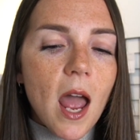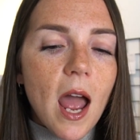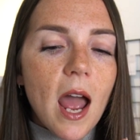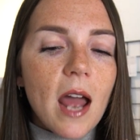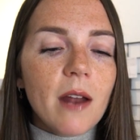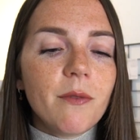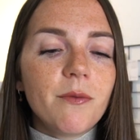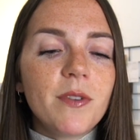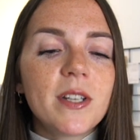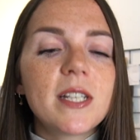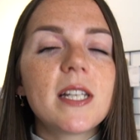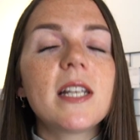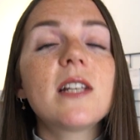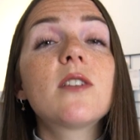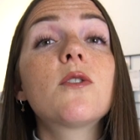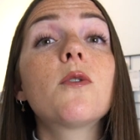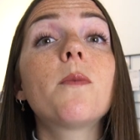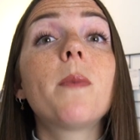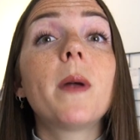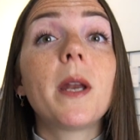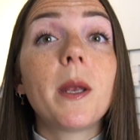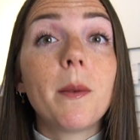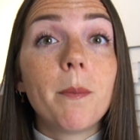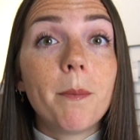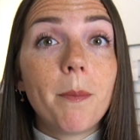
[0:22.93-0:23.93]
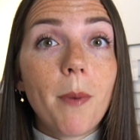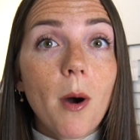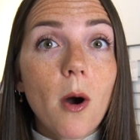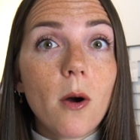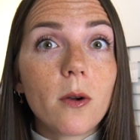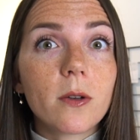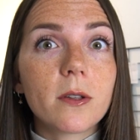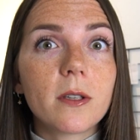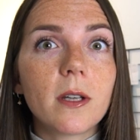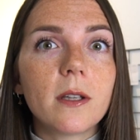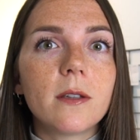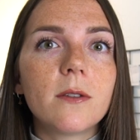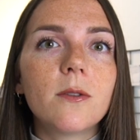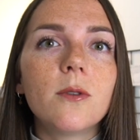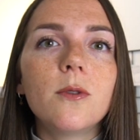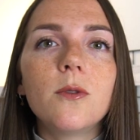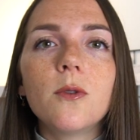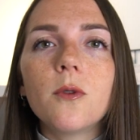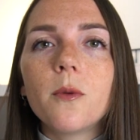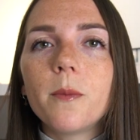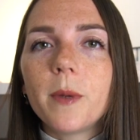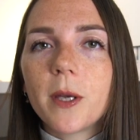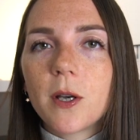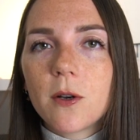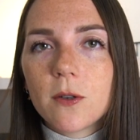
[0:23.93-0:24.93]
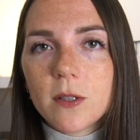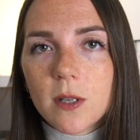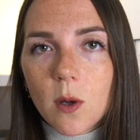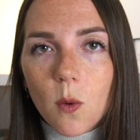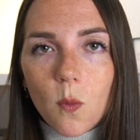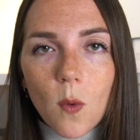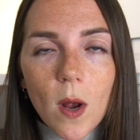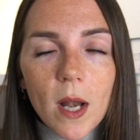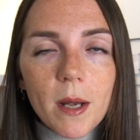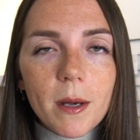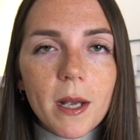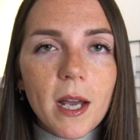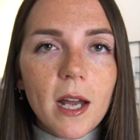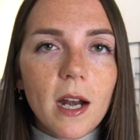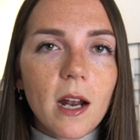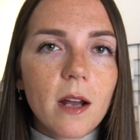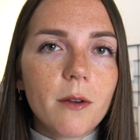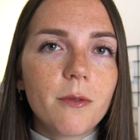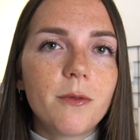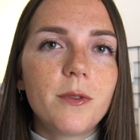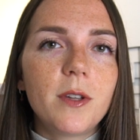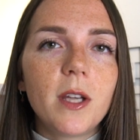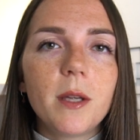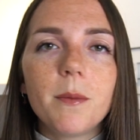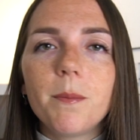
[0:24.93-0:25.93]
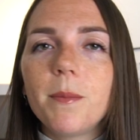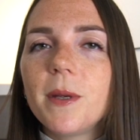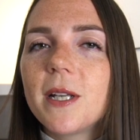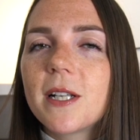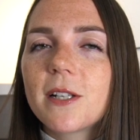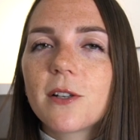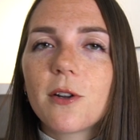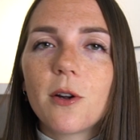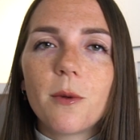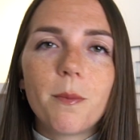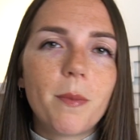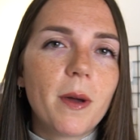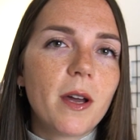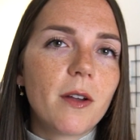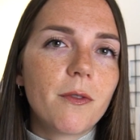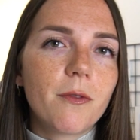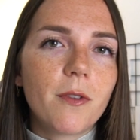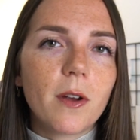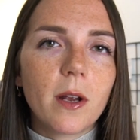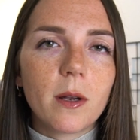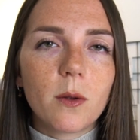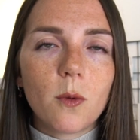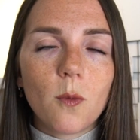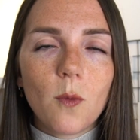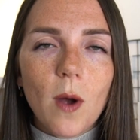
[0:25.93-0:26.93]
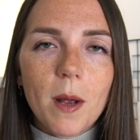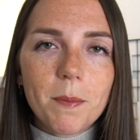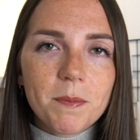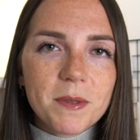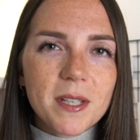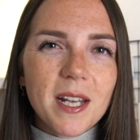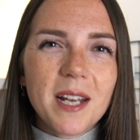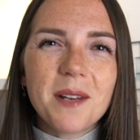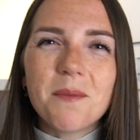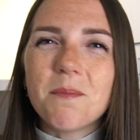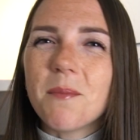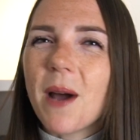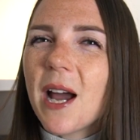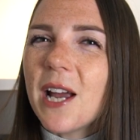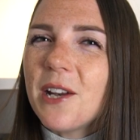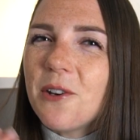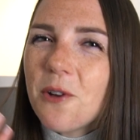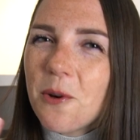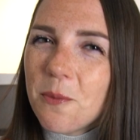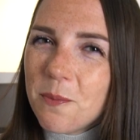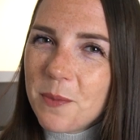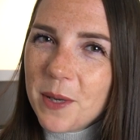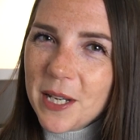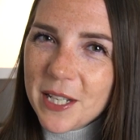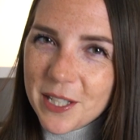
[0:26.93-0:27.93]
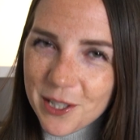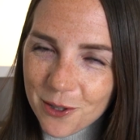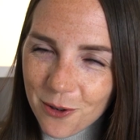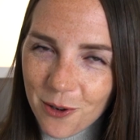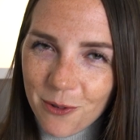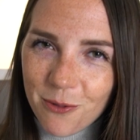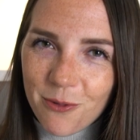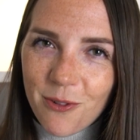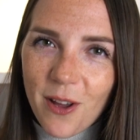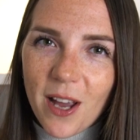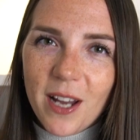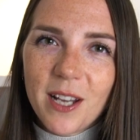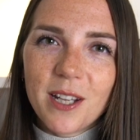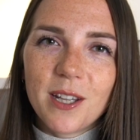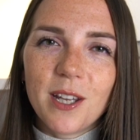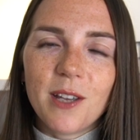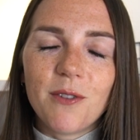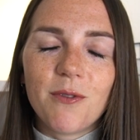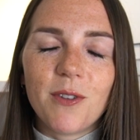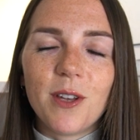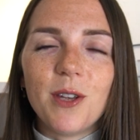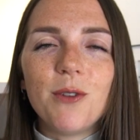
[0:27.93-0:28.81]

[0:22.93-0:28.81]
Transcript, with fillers: And this is super important to do because a well-crafted pixel perfect website might not be so effective